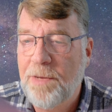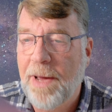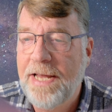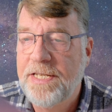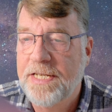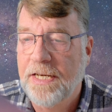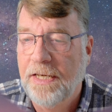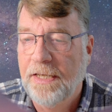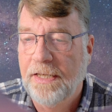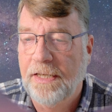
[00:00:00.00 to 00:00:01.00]
beds,
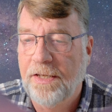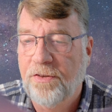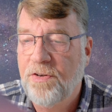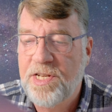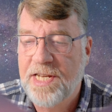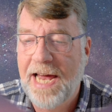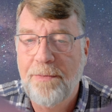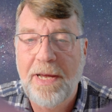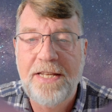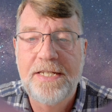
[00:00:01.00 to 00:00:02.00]
3
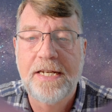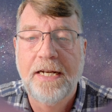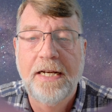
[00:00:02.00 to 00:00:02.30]
sand beds,